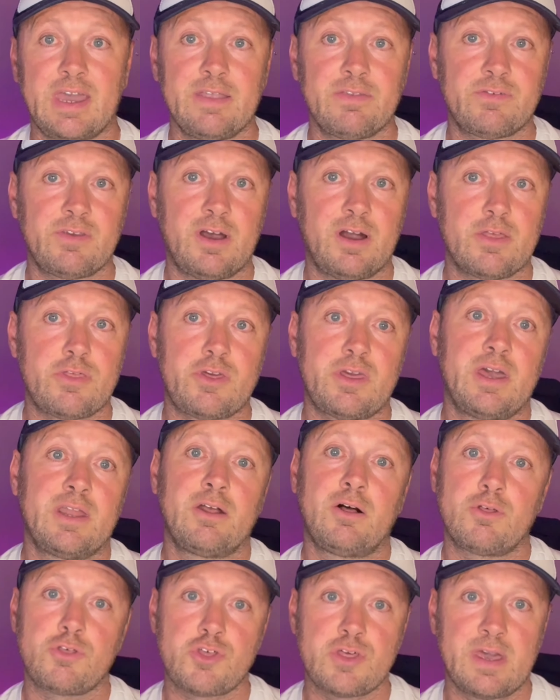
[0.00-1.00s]
get in touch and
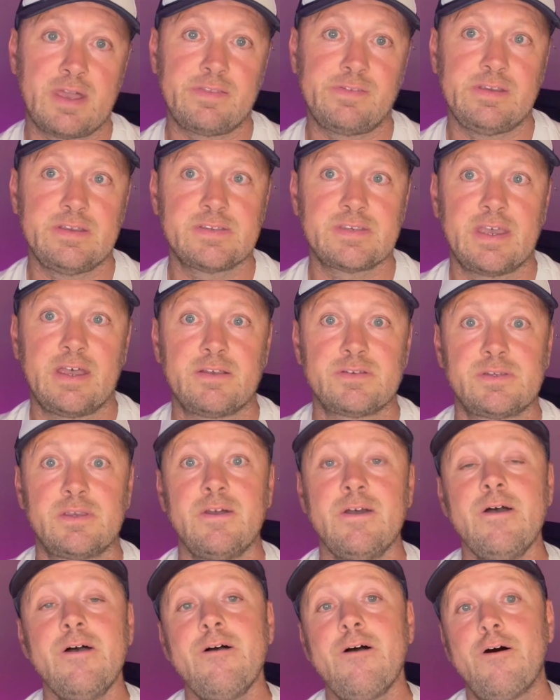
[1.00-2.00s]
I'll share details
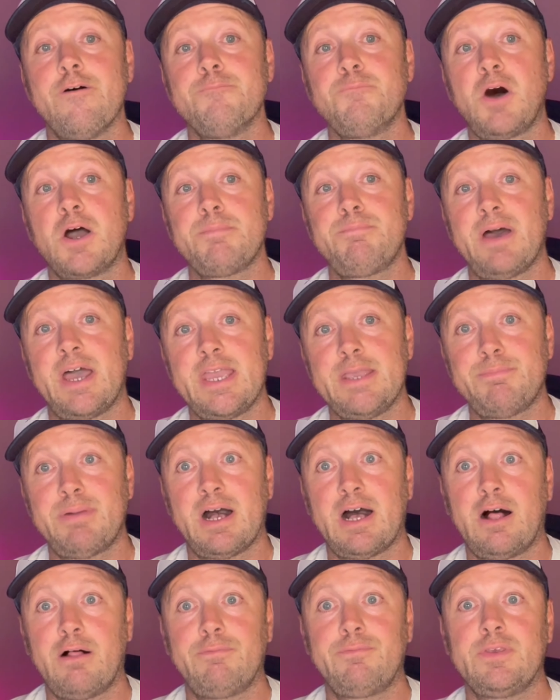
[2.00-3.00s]
of my
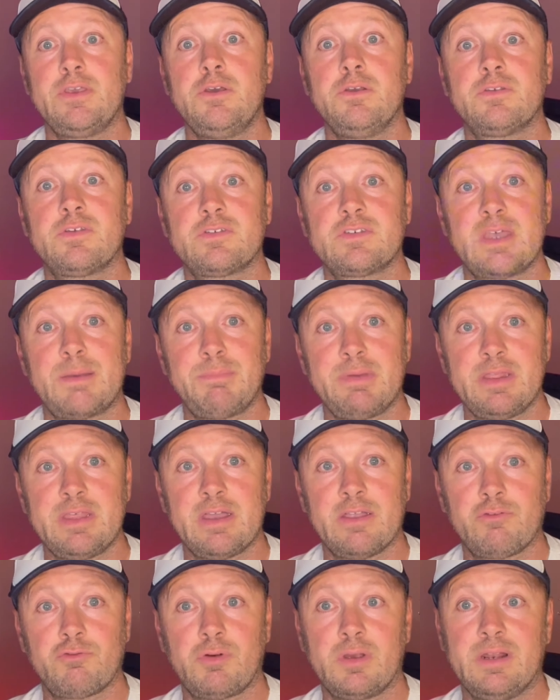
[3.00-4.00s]
PayPal for you to send me the
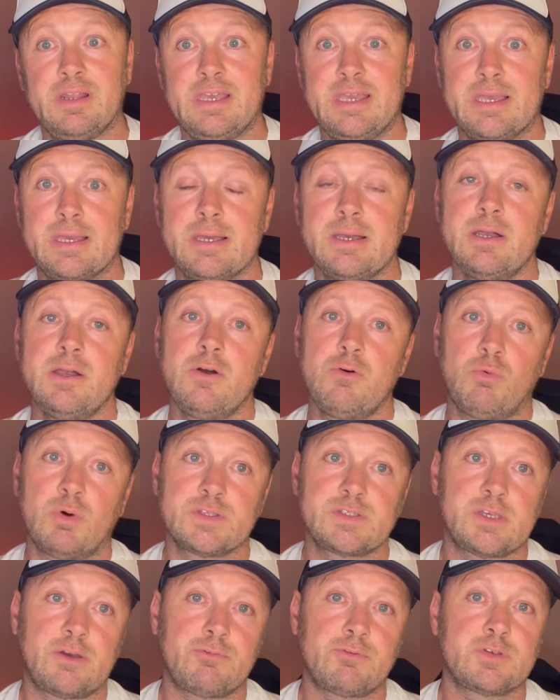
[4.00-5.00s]
entry league.
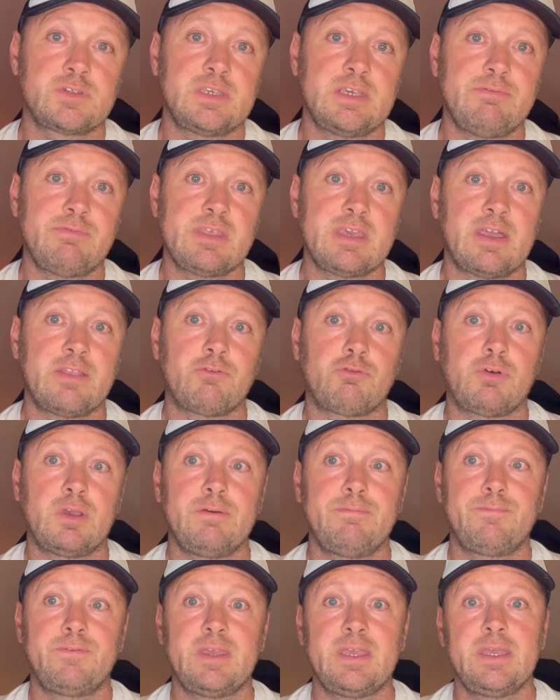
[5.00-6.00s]
Once I've received the entry
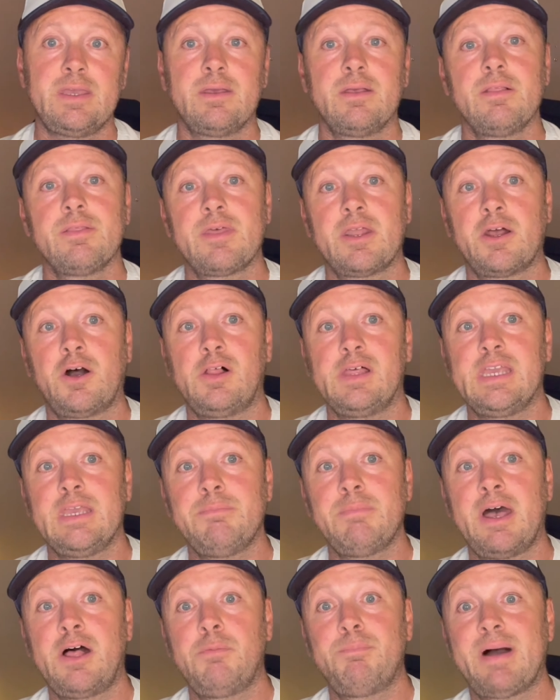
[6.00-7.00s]
fee, then I'll
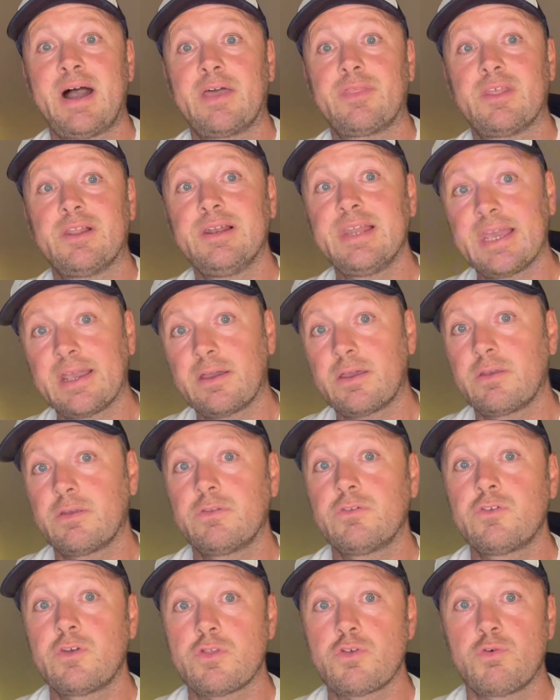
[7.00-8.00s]
email back the link
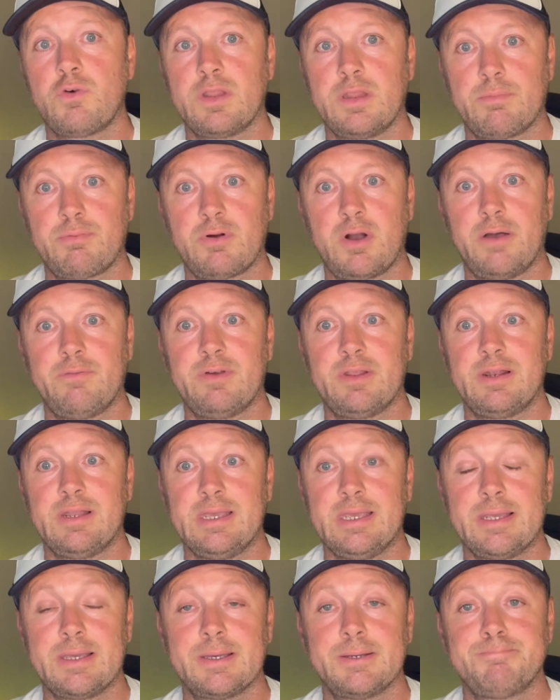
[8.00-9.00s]
to join the private
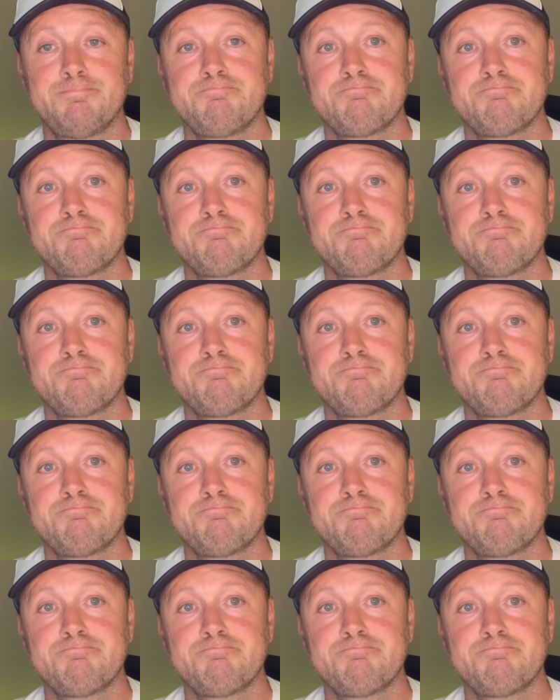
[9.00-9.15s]
league.